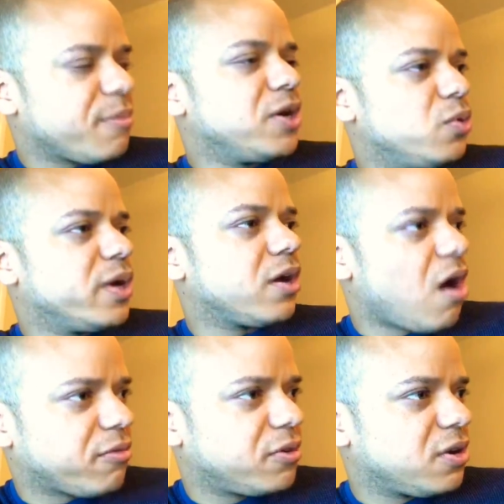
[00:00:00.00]
Am I doing it
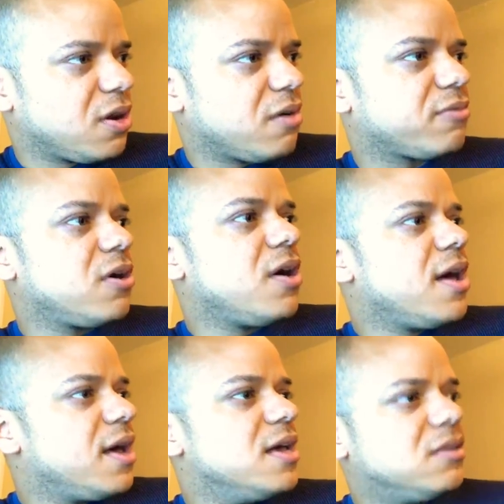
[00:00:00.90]
often enough?
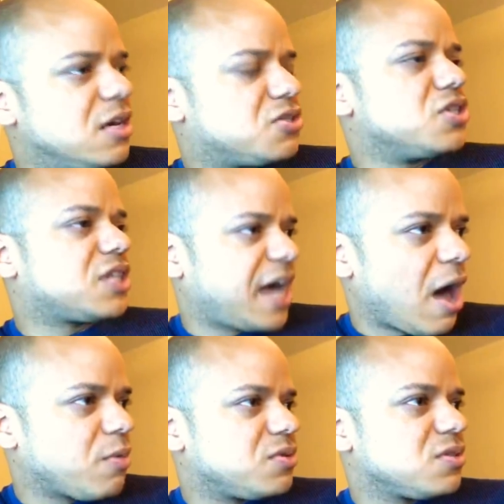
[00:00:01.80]
Does this
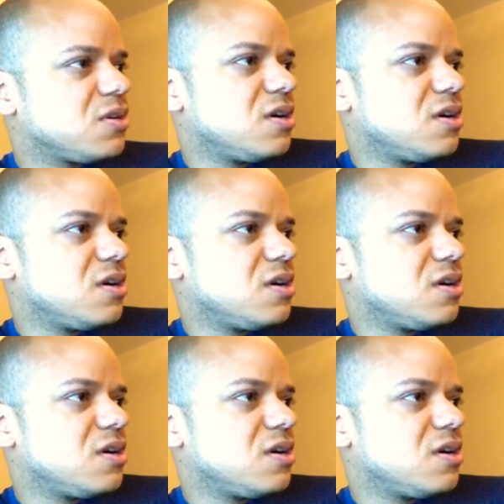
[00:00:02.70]
count?